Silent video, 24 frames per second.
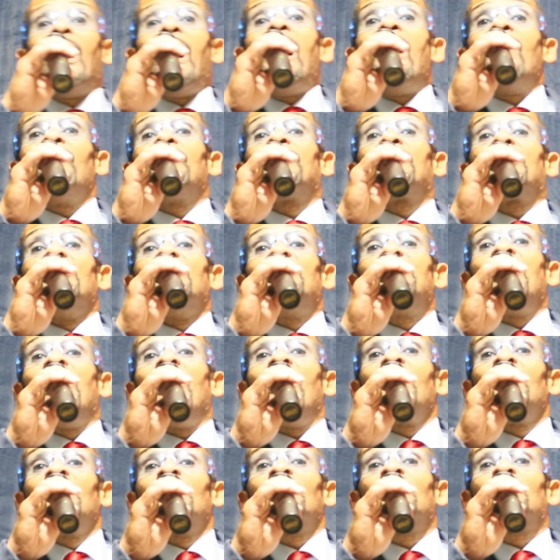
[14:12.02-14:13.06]
I could
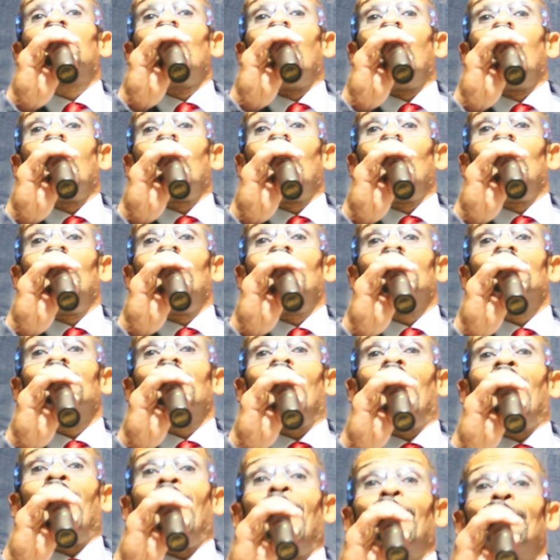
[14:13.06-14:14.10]
tell you stories
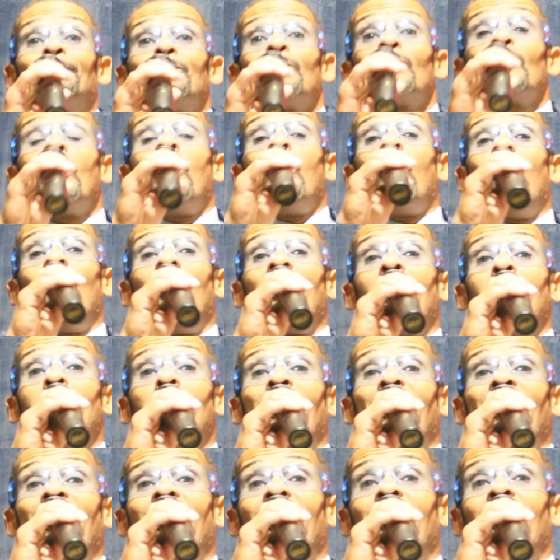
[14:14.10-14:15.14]
where the
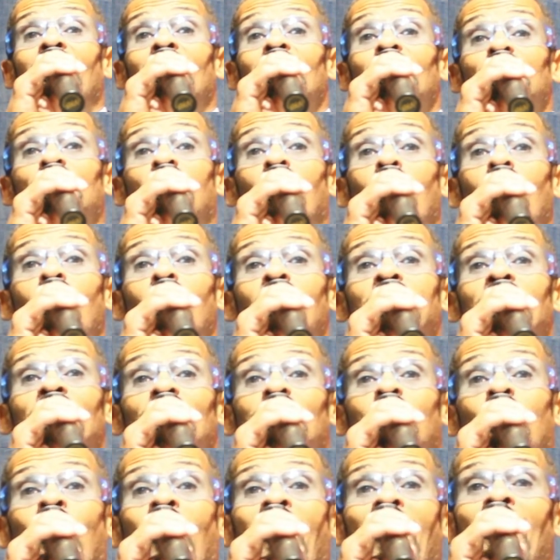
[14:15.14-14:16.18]
man told
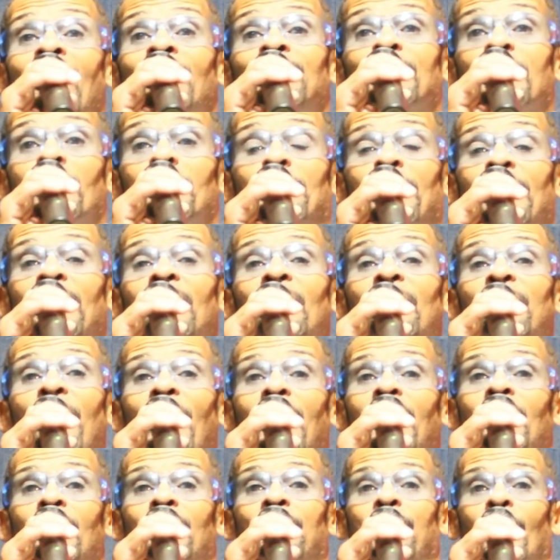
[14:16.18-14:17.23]
his wife to be
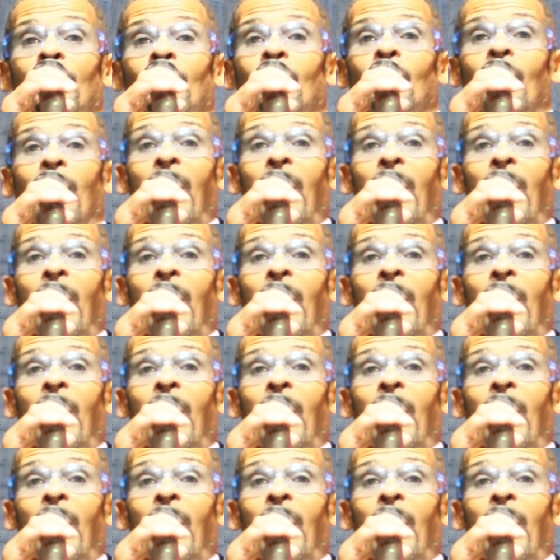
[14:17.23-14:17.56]
faithful.